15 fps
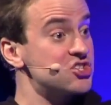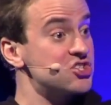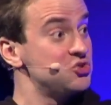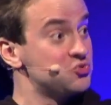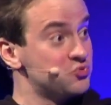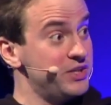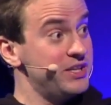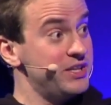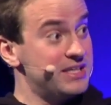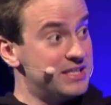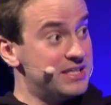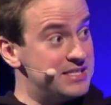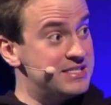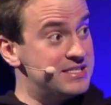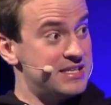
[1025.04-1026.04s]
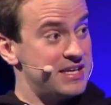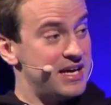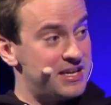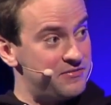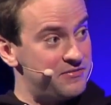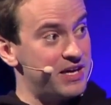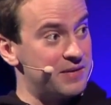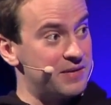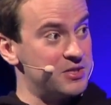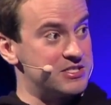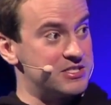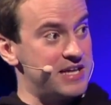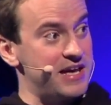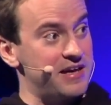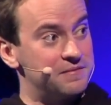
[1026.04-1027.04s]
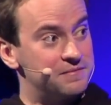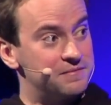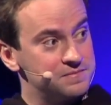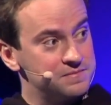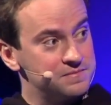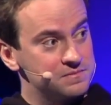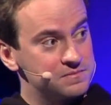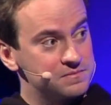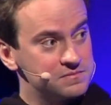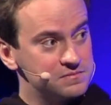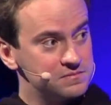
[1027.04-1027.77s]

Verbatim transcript: actually really easy and available today. I